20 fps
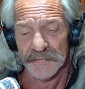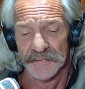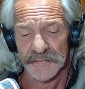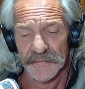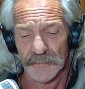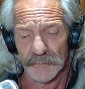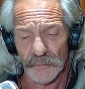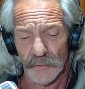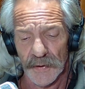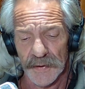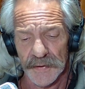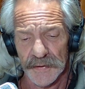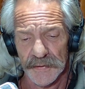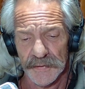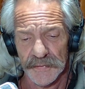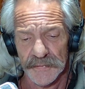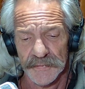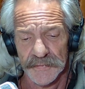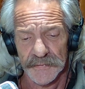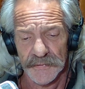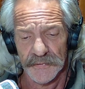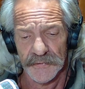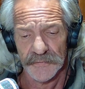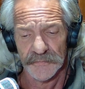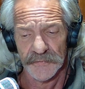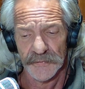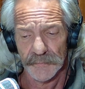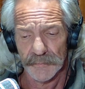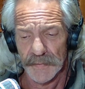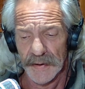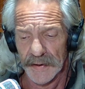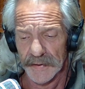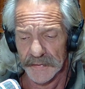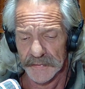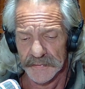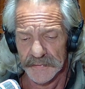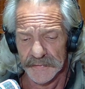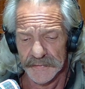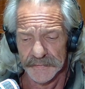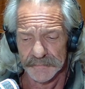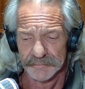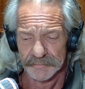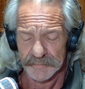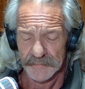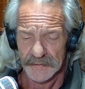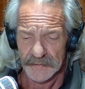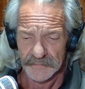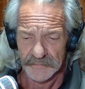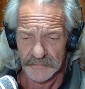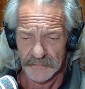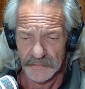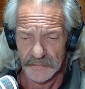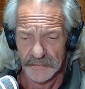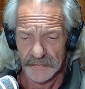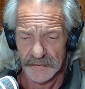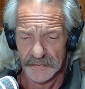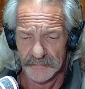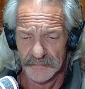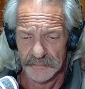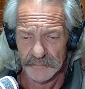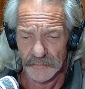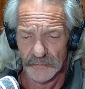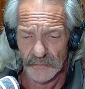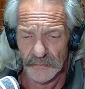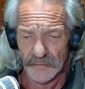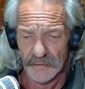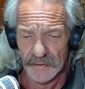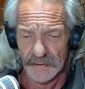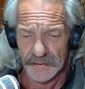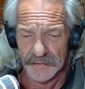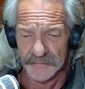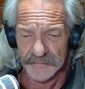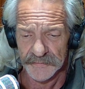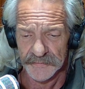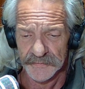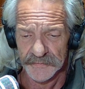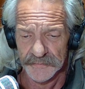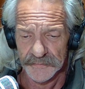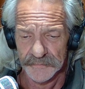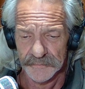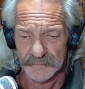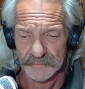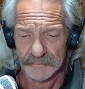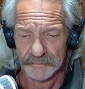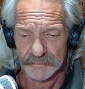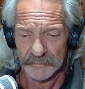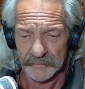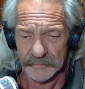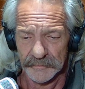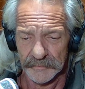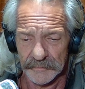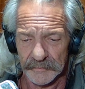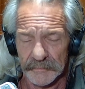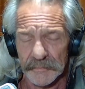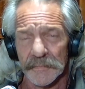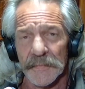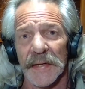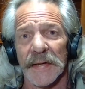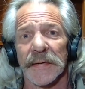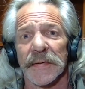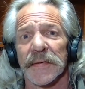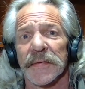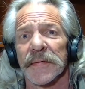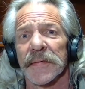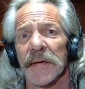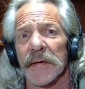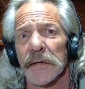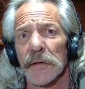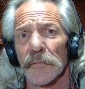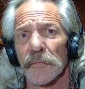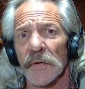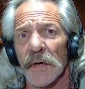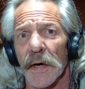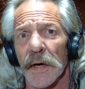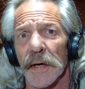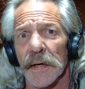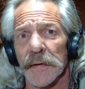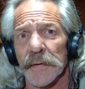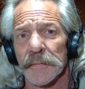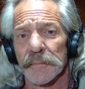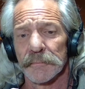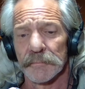some way to serve humanity for nothing more or less than the sake of God.